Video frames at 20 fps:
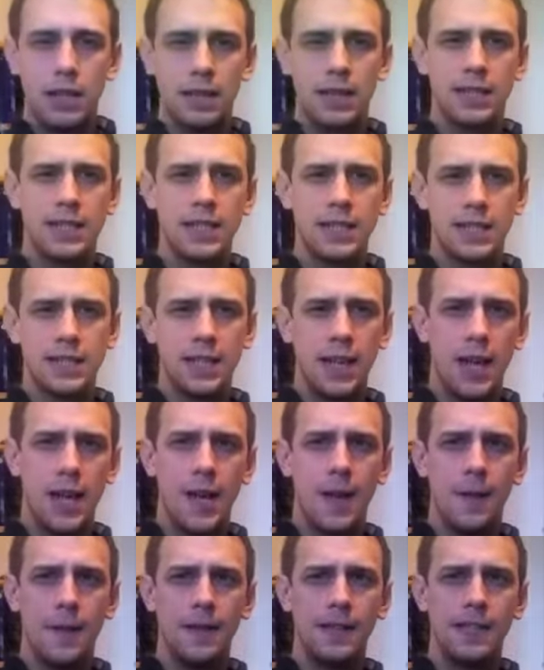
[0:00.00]
This
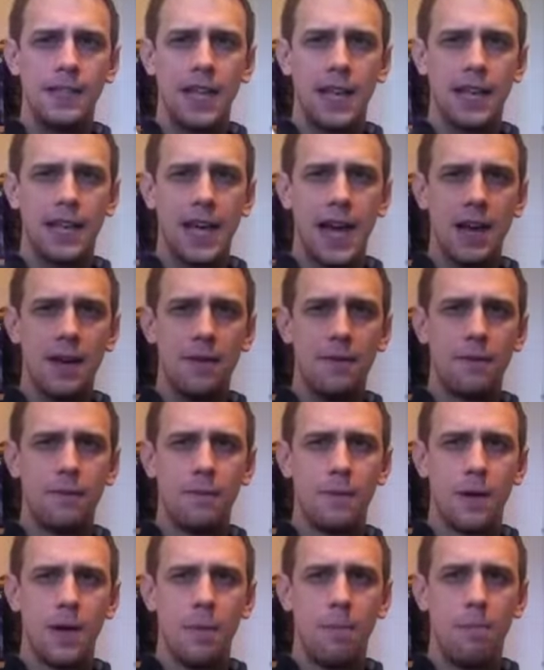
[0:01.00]
is like a kind of
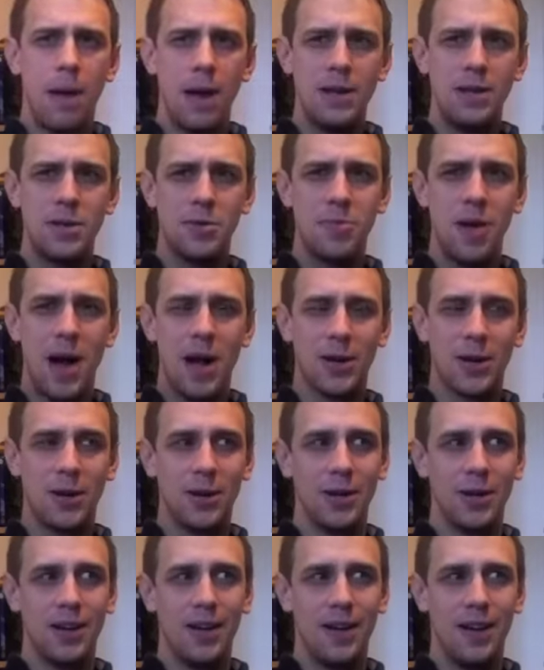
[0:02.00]
a benchmark or
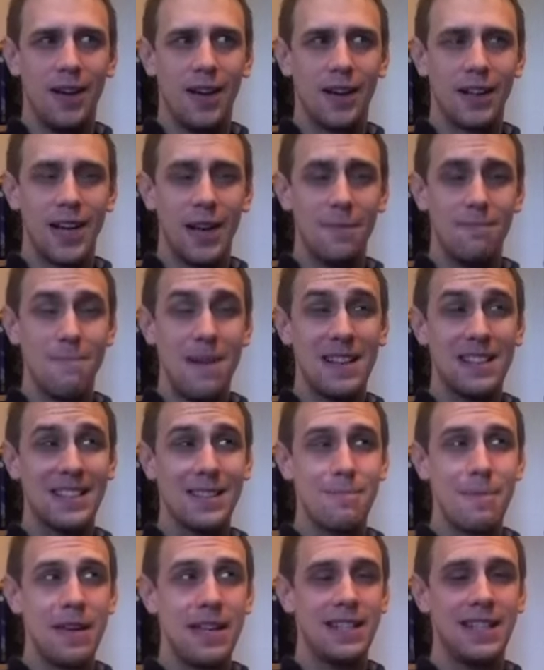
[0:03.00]
a kind of
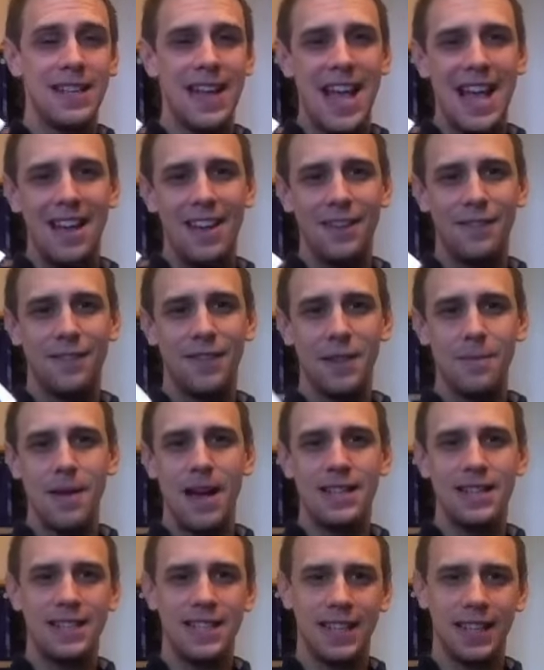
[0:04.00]
masterpiece in film
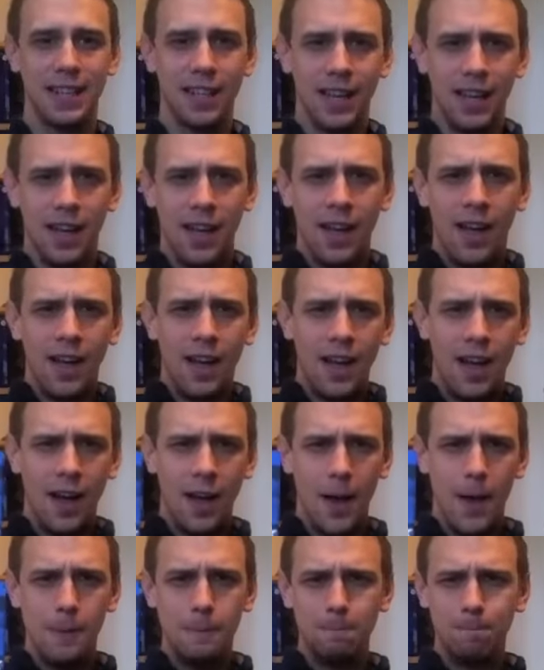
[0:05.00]
editing.
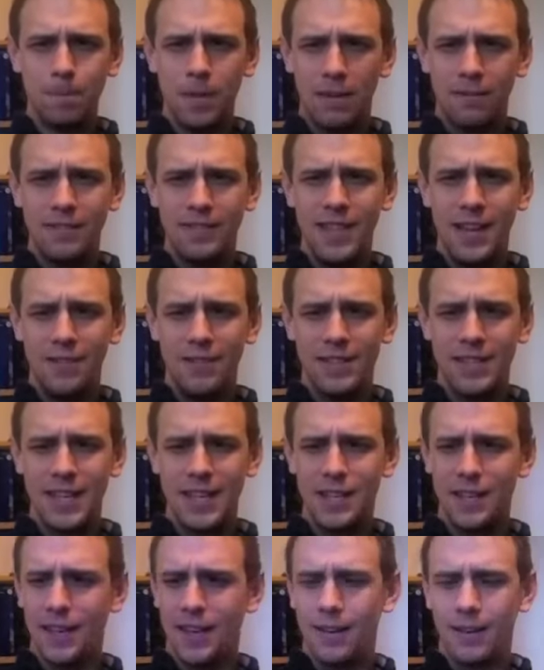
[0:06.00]
I've never
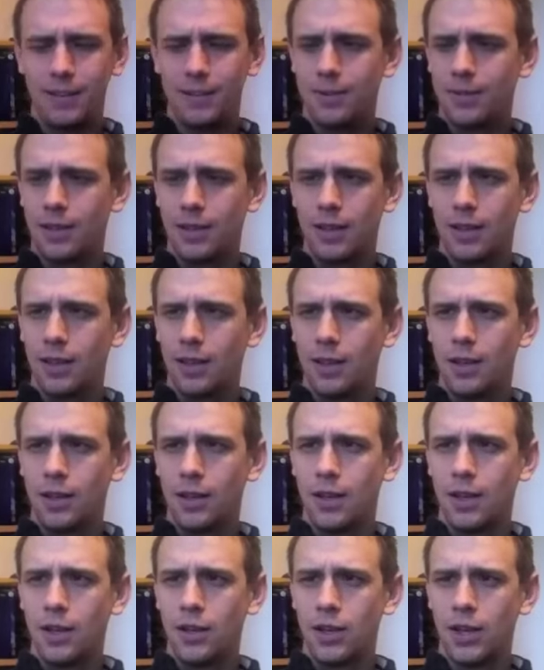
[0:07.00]
seen it.
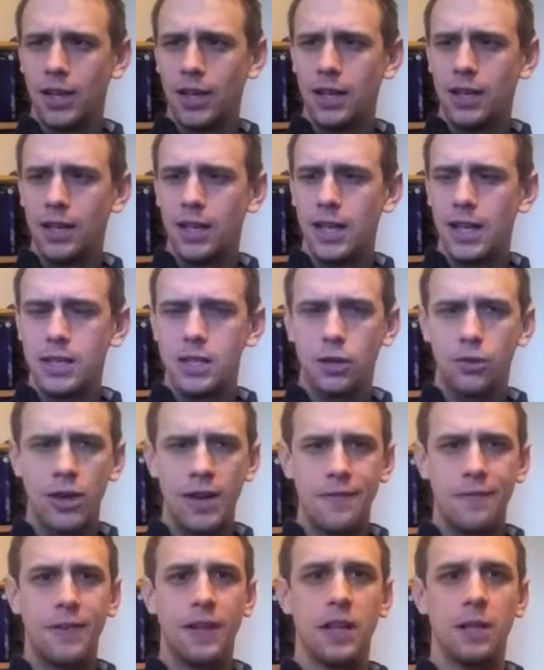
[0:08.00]
You know, it's a
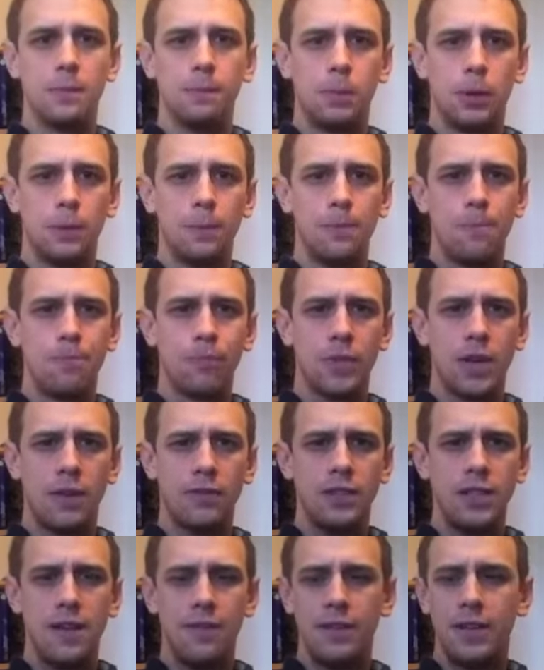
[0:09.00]
great film, but
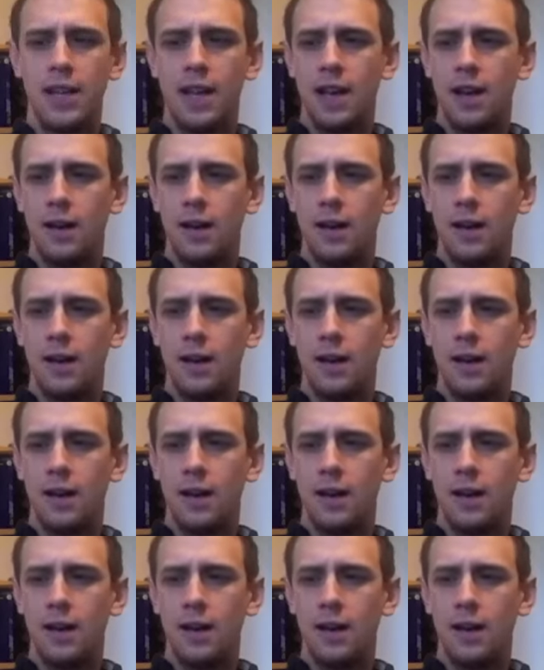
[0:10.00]
I've never